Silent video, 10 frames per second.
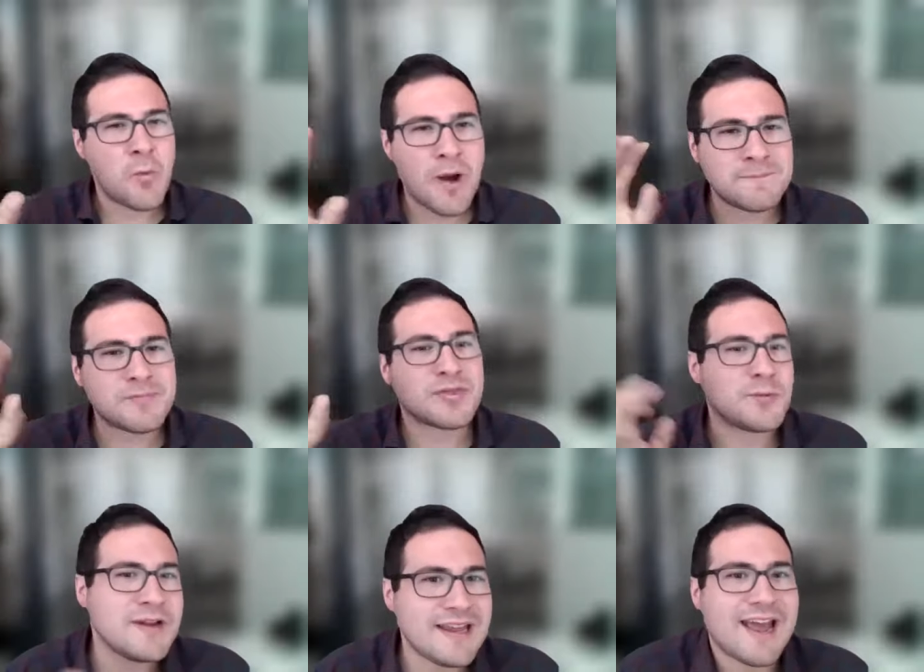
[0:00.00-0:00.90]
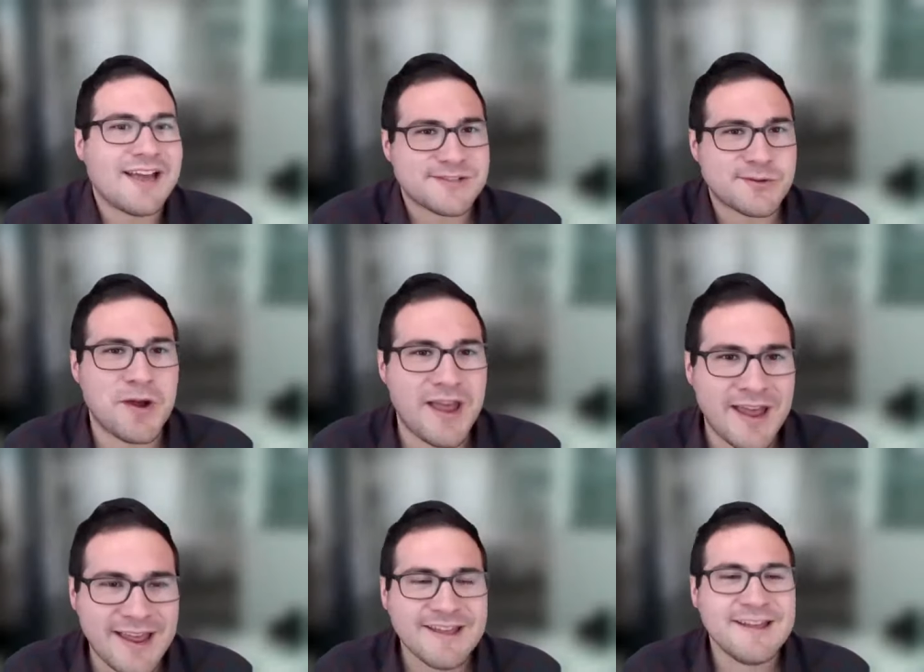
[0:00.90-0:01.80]
Web3-esque
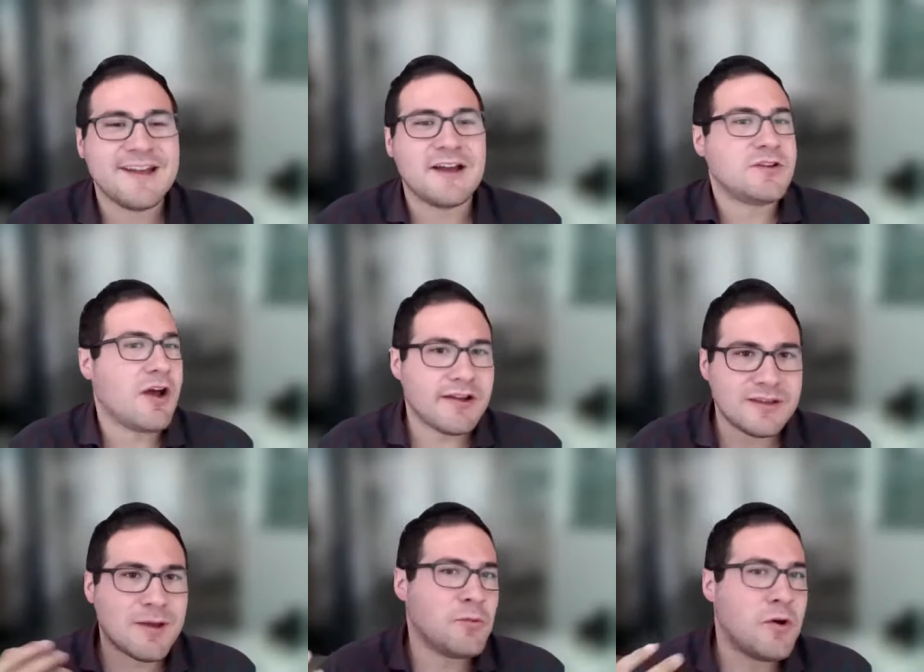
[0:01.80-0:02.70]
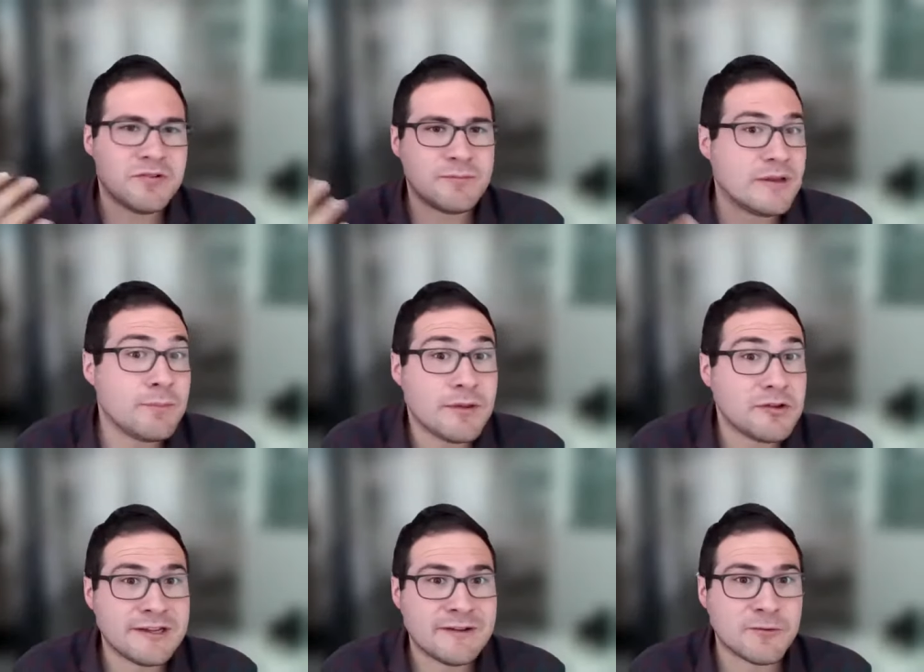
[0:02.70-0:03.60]
way of mm-hmm. talking about what we've been
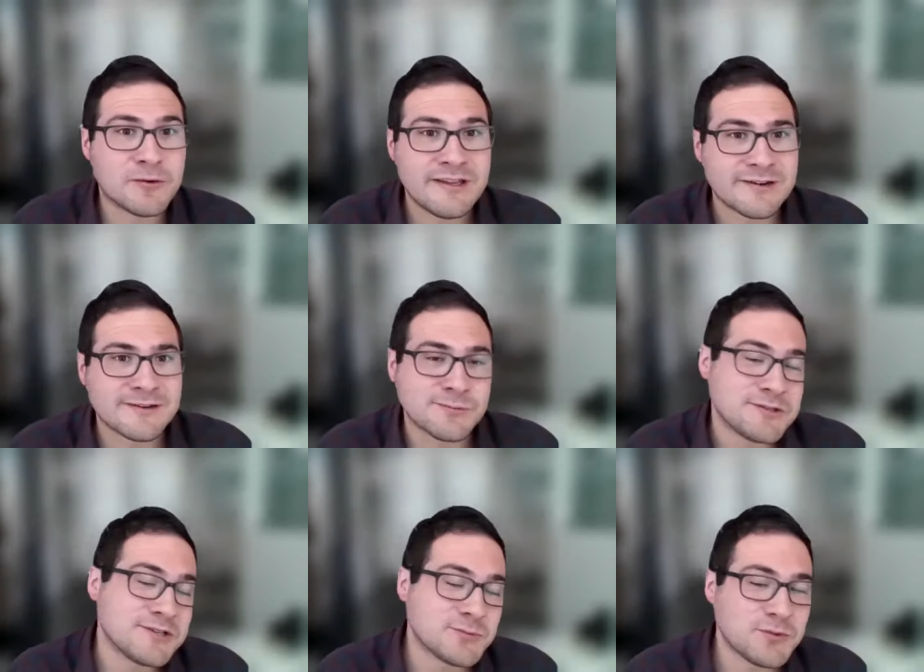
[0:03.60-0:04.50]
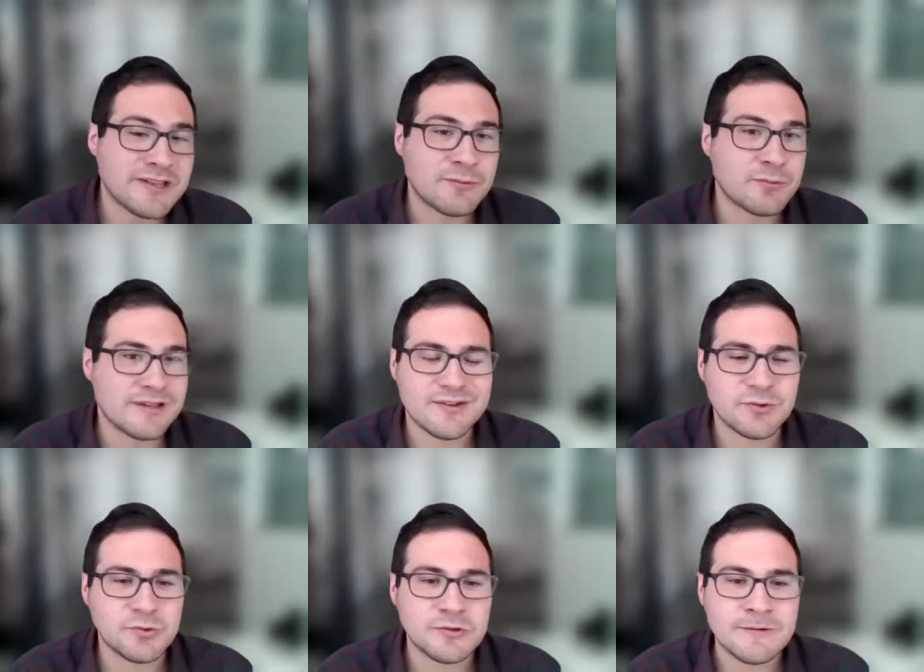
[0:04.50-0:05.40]
building for years, which is really, really
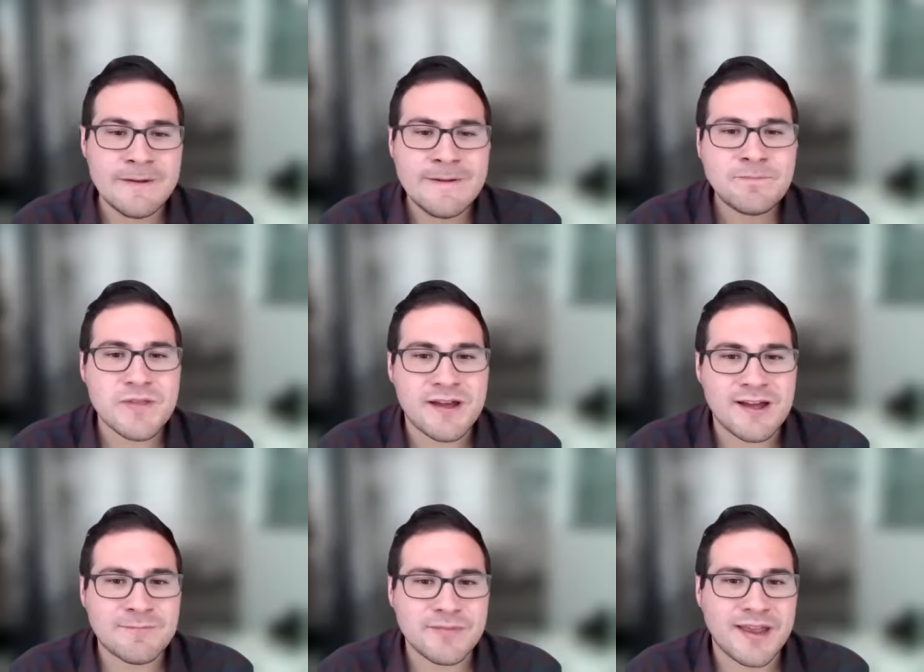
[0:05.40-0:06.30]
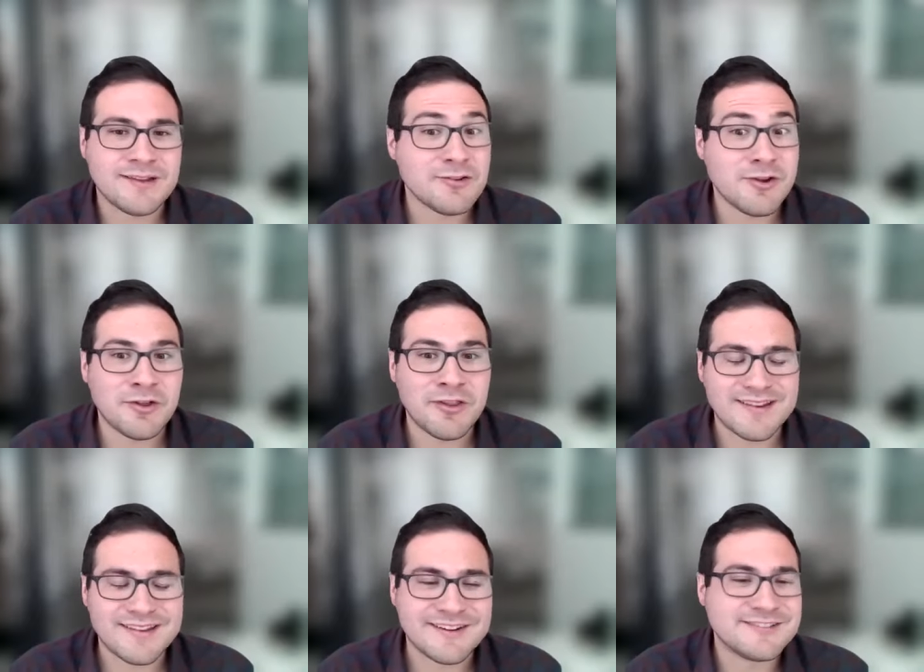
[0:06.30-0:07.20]
cool. Um, and do know
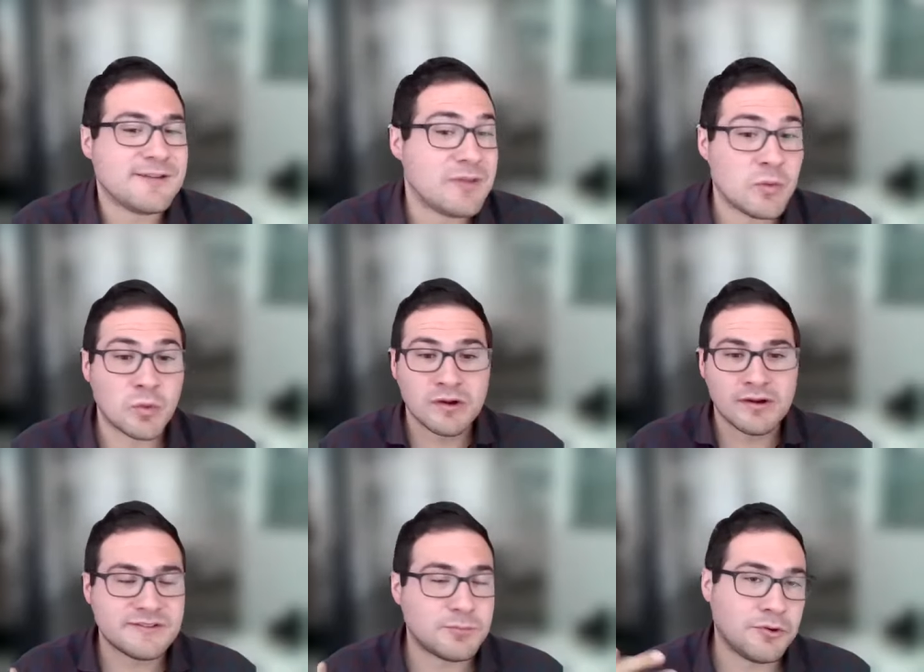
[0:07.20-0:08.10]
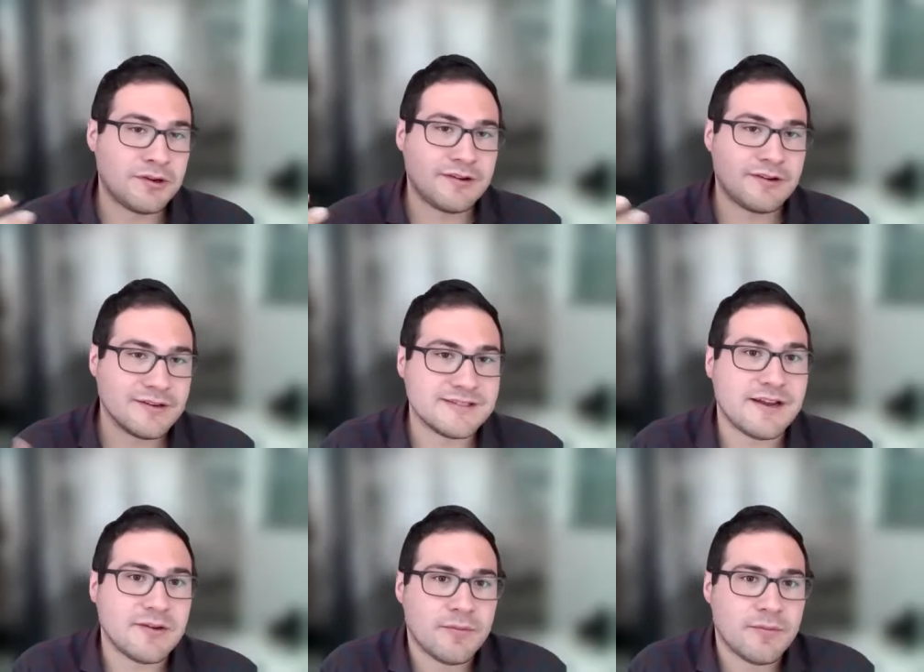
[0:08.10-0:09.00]
that, you know, something we're exploring and are
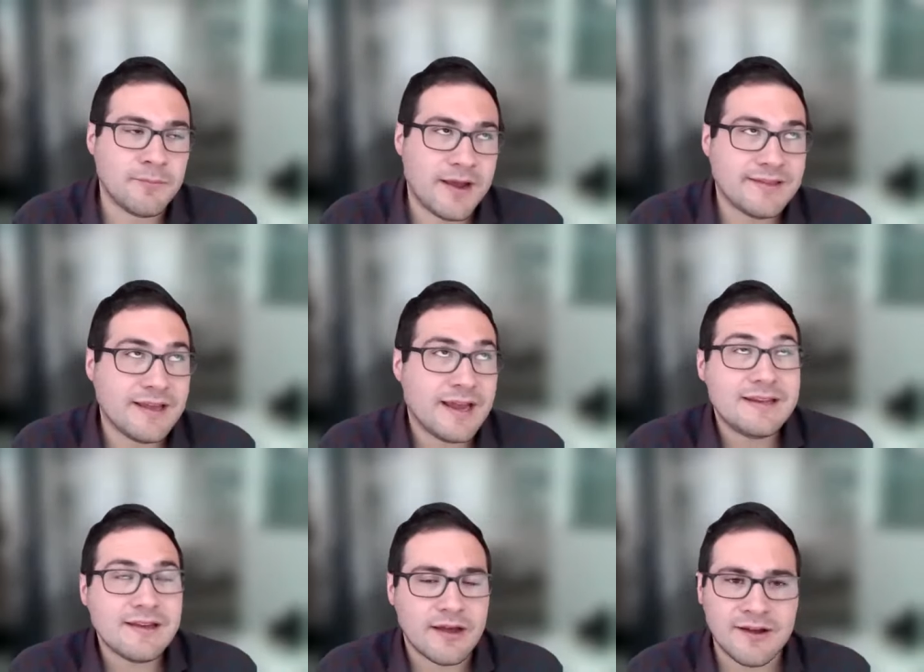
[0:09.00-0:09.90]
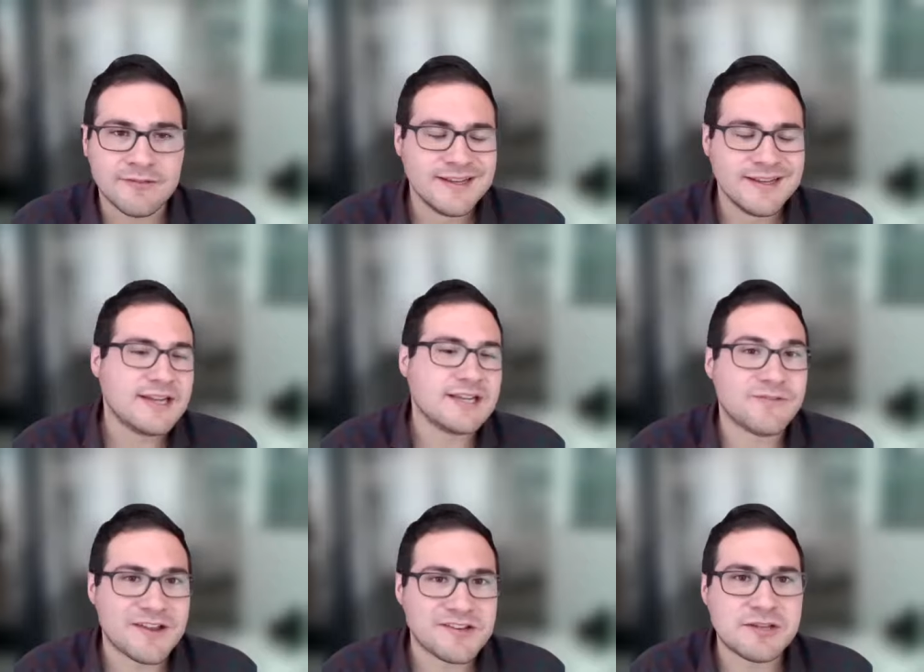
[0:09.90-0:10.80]
excited by the idea of is
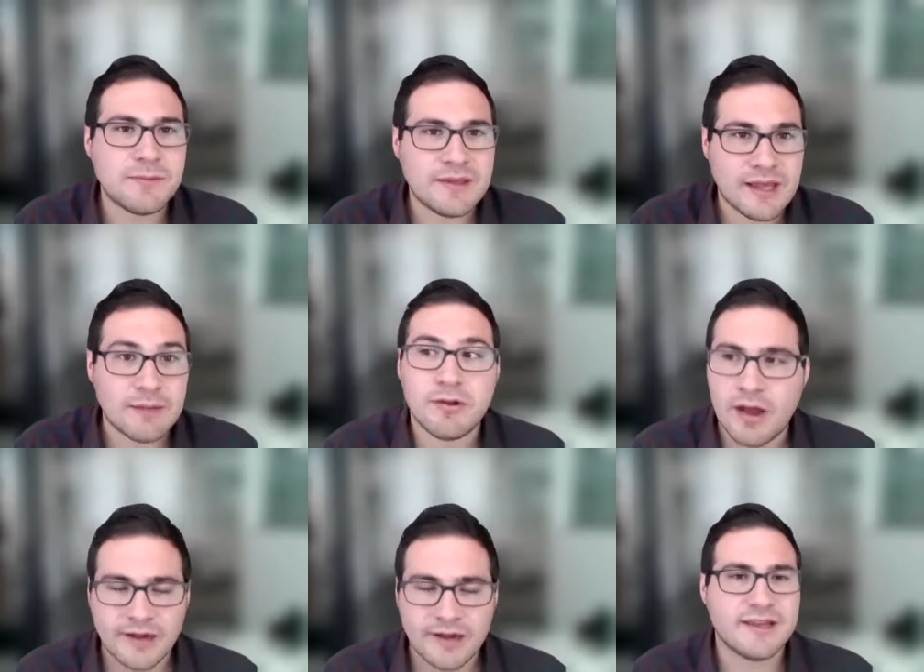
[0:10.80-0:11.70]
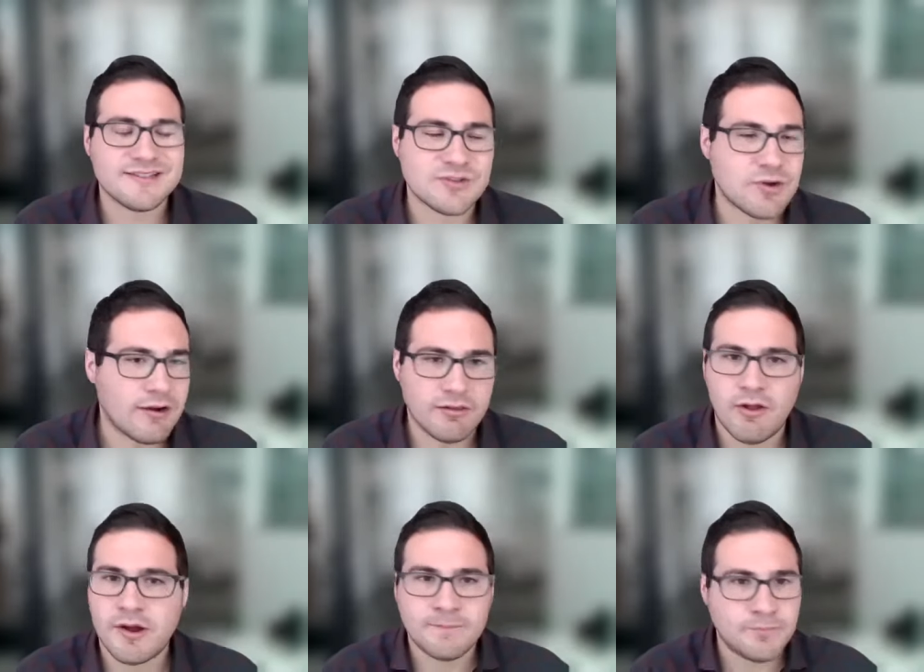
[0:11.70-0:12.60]
eventually being able on KingsCrowd
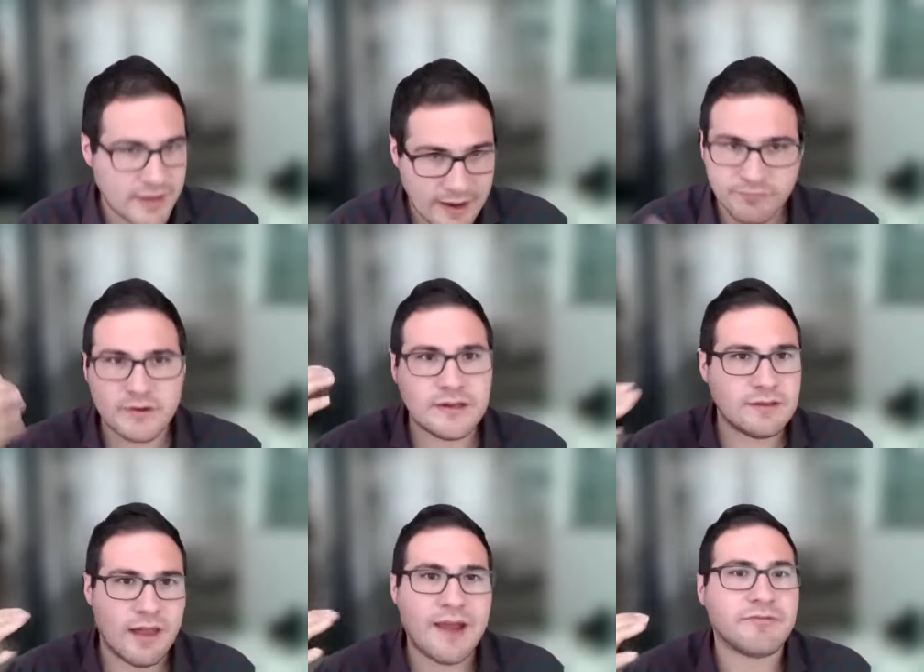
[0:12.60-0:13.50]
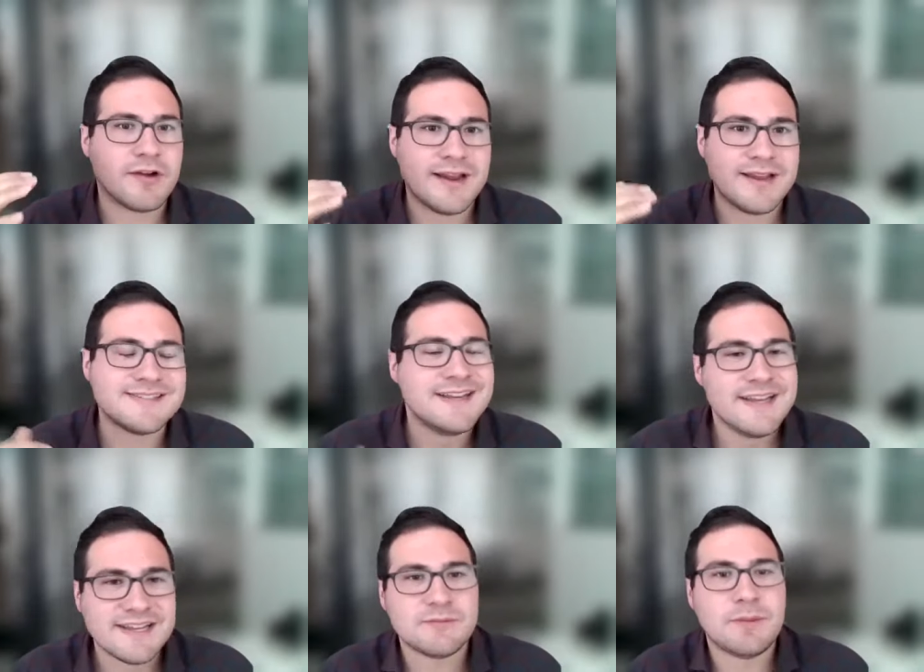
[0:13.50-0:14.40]
along every live raise
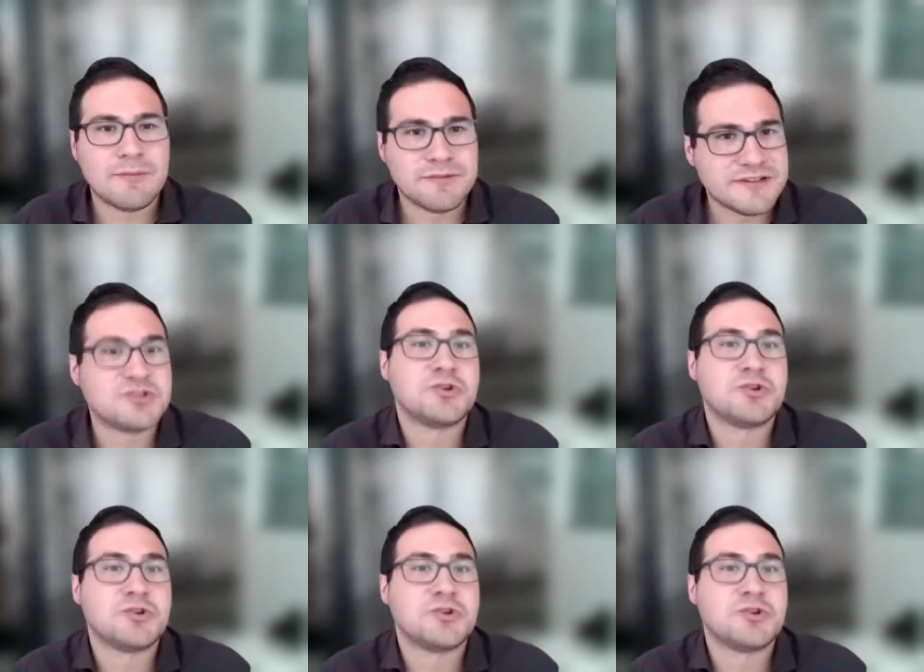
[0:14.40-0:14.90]
is to be able to